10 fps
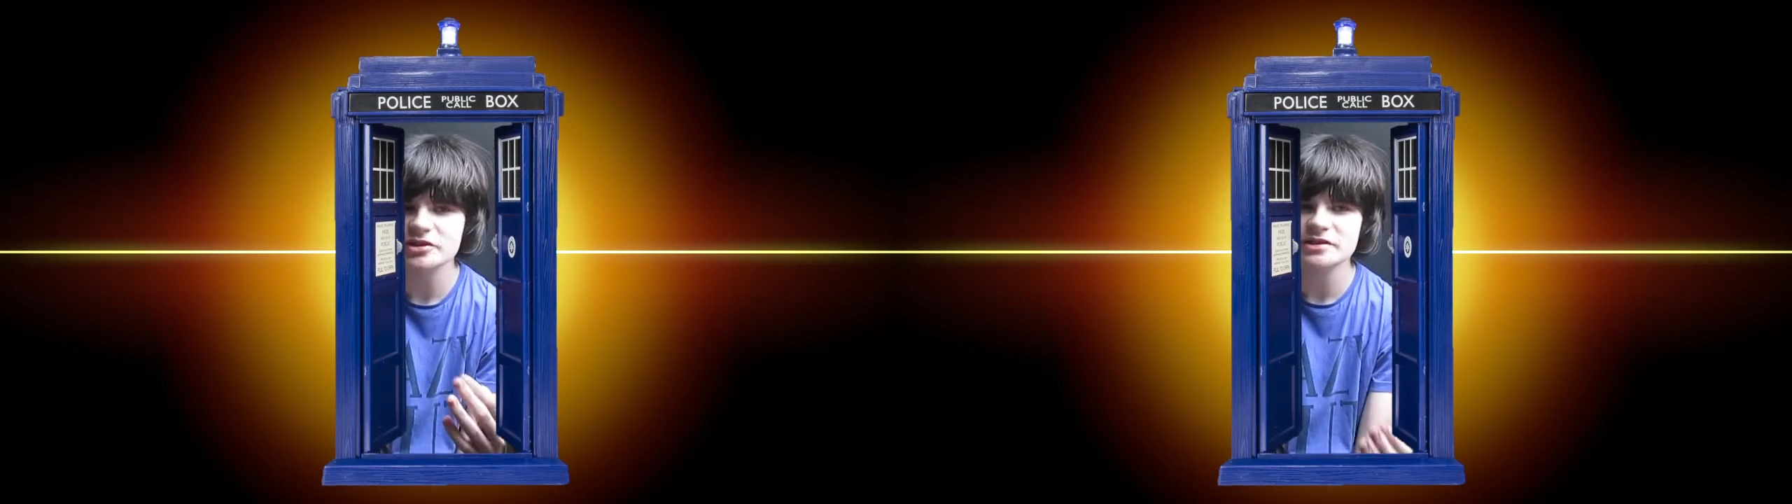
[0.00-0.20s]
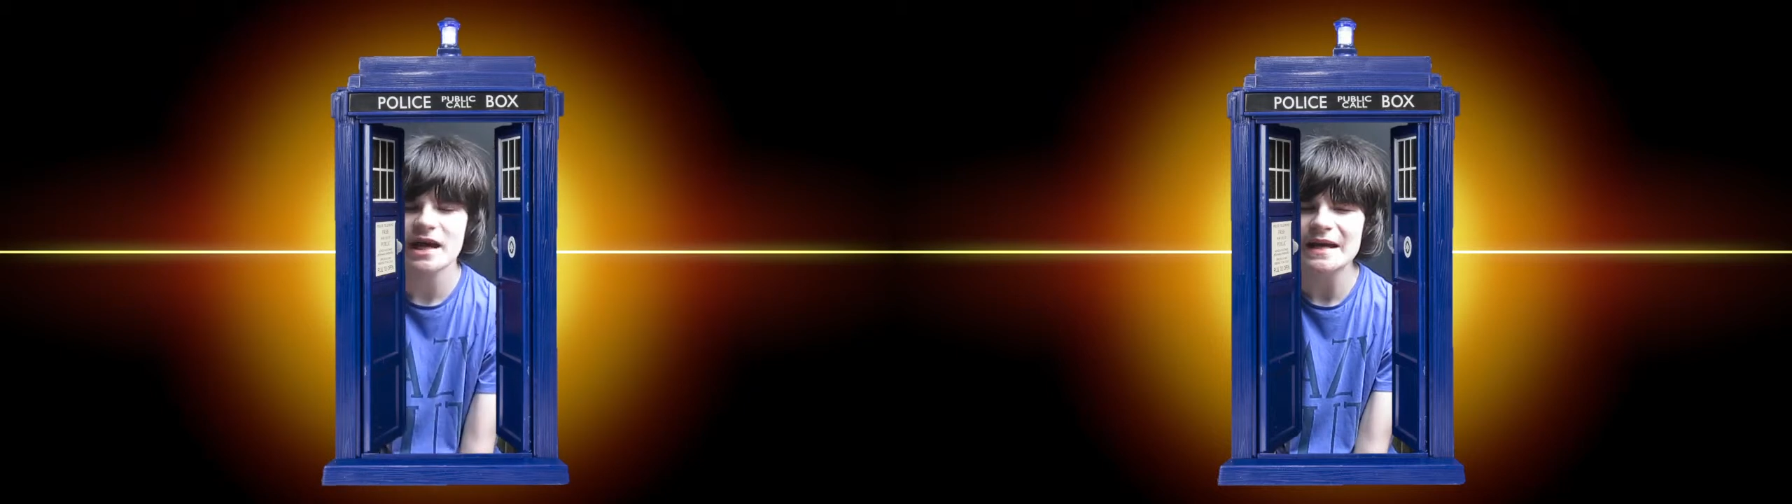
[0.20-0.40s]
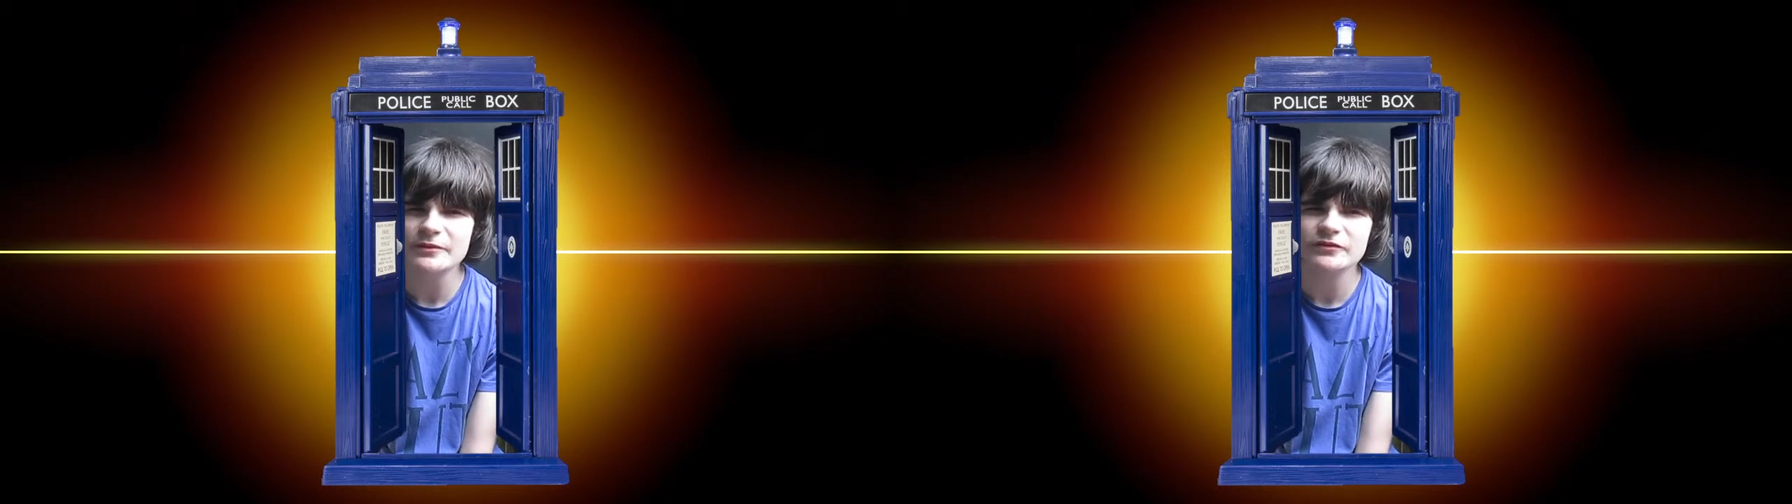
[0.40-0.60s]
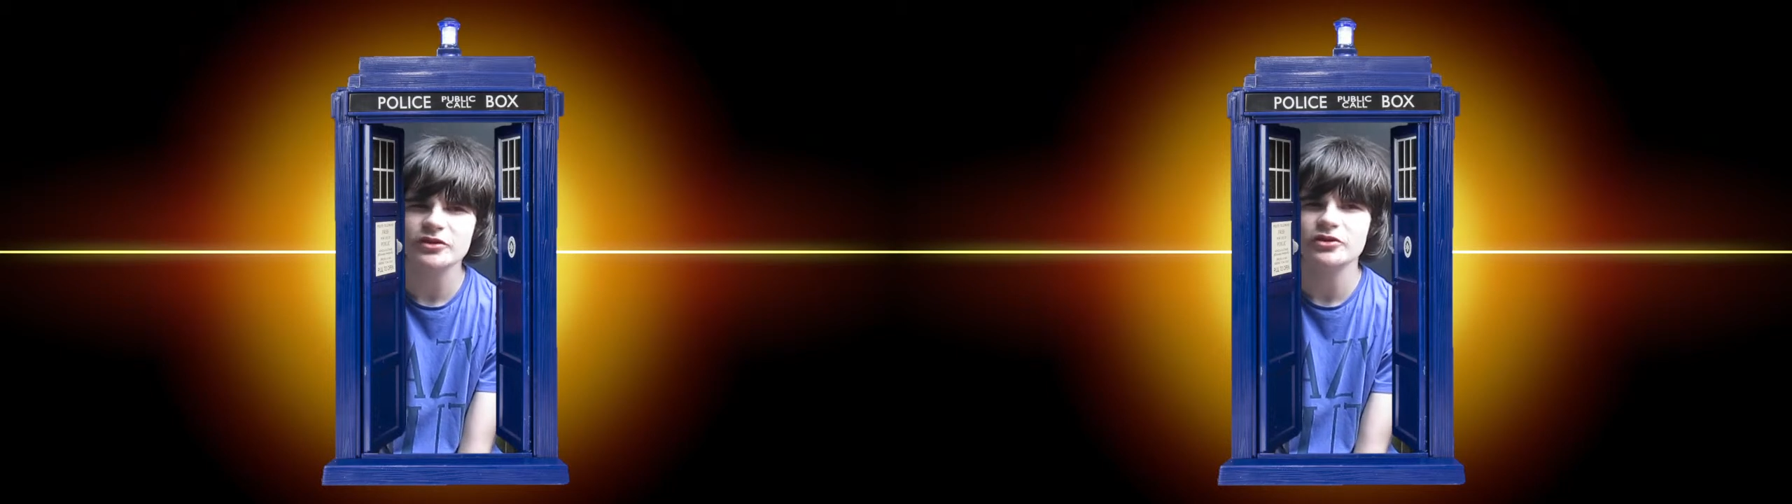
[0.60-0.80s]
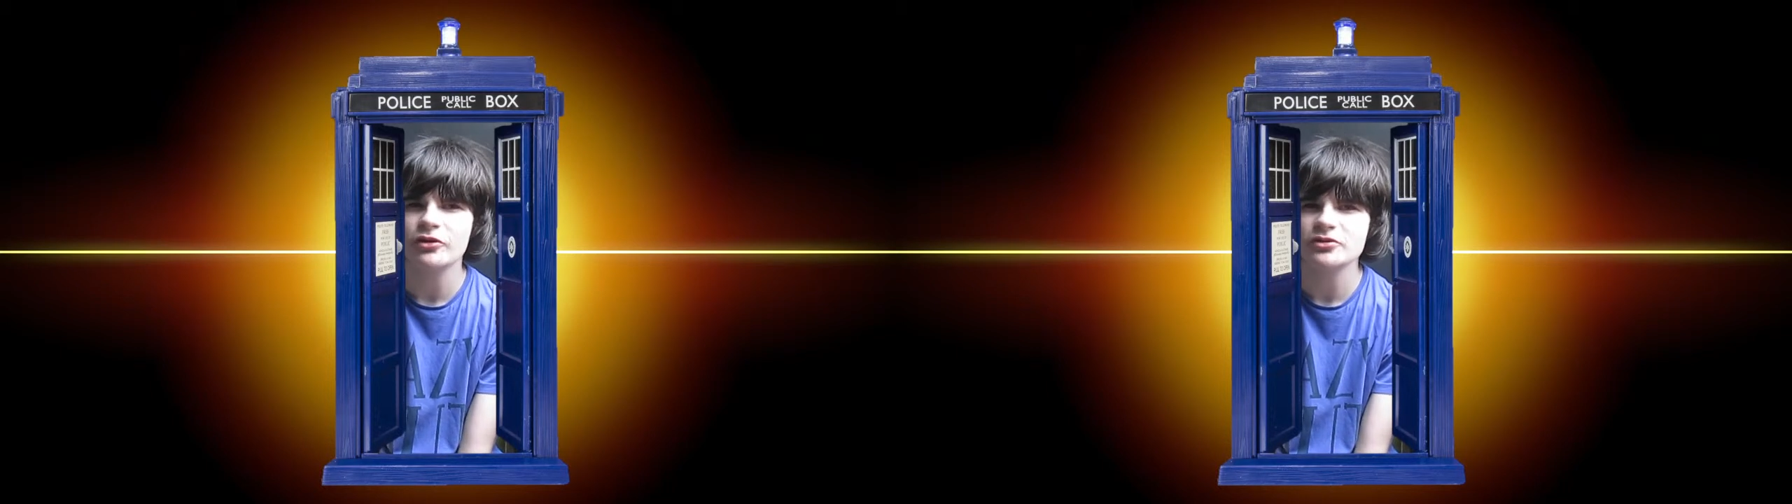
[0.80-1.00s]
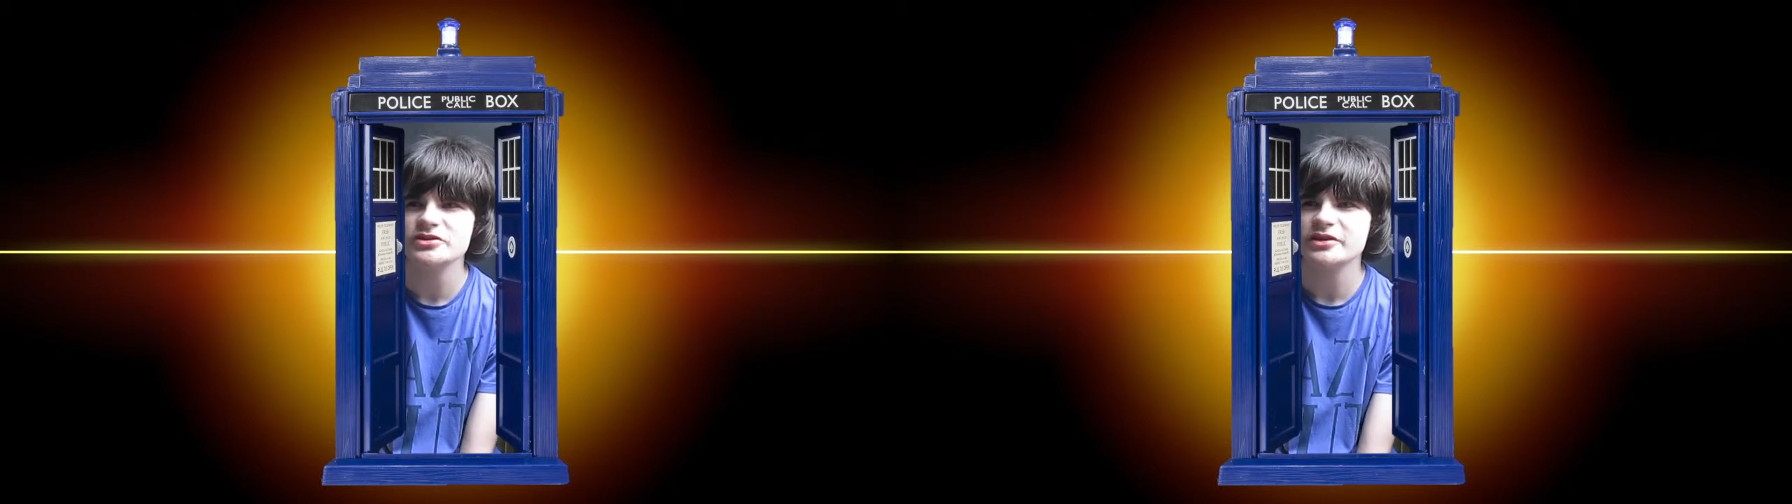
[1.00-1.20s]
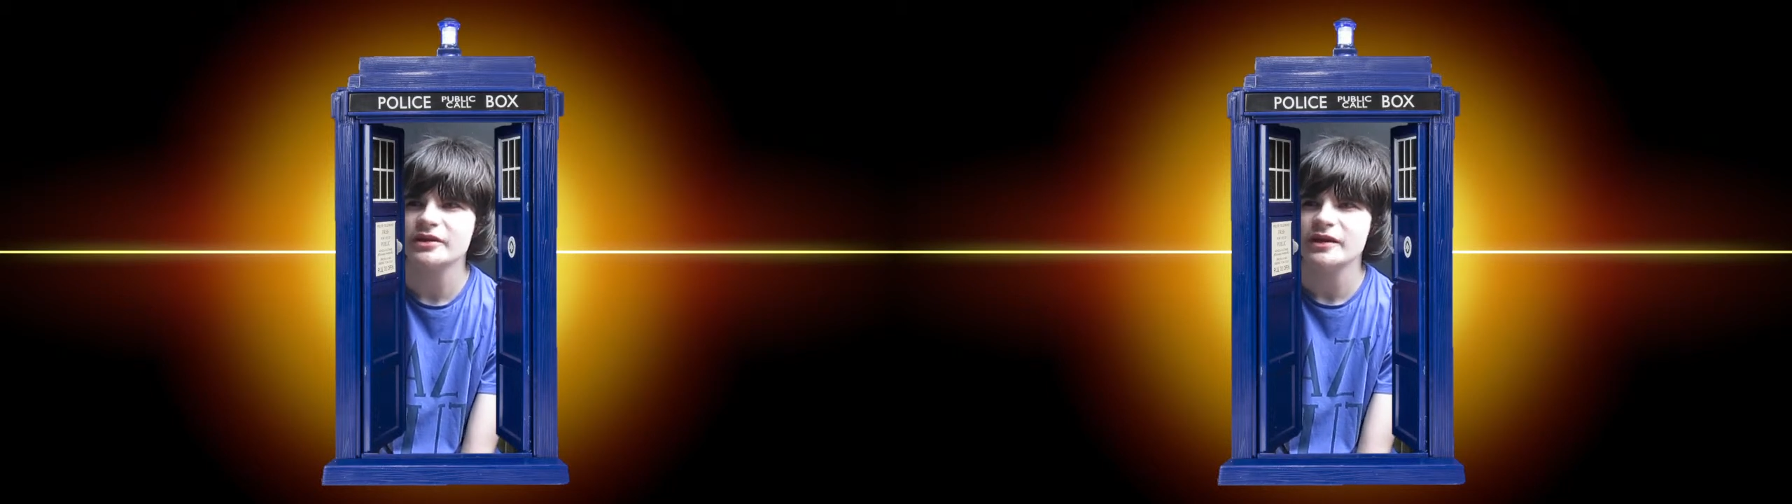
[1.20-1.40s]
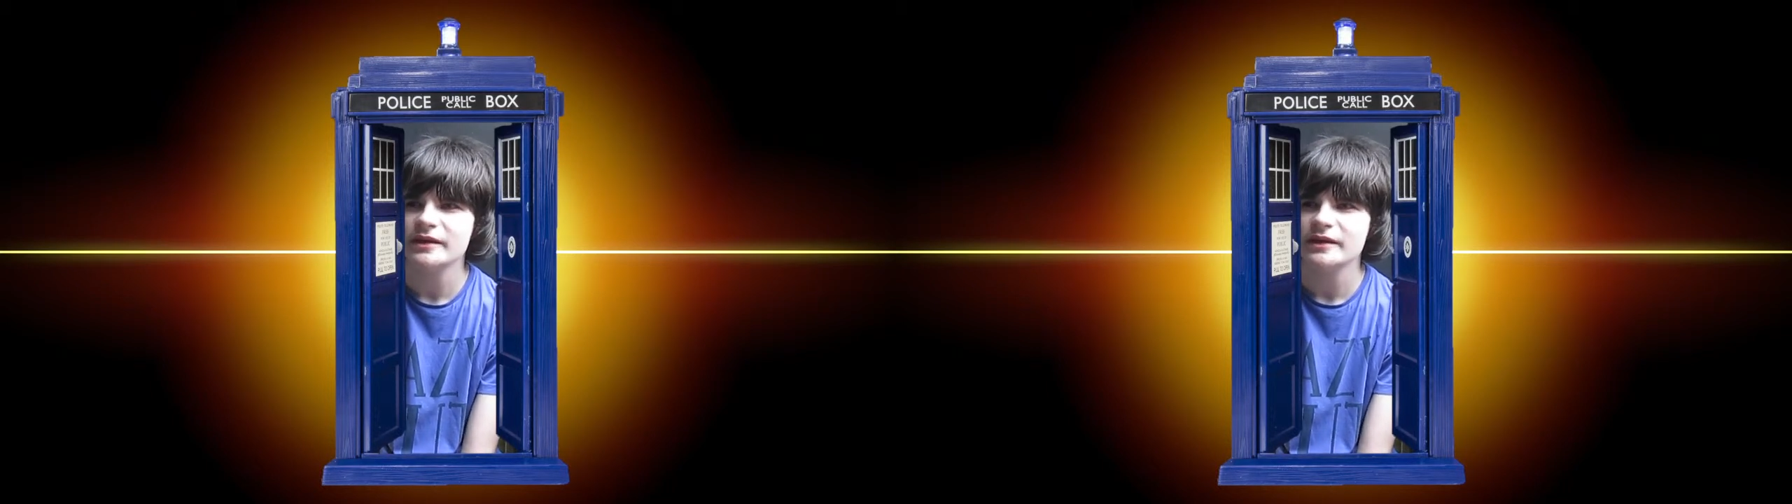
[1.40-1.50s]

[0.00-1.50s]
the time of the Doctor.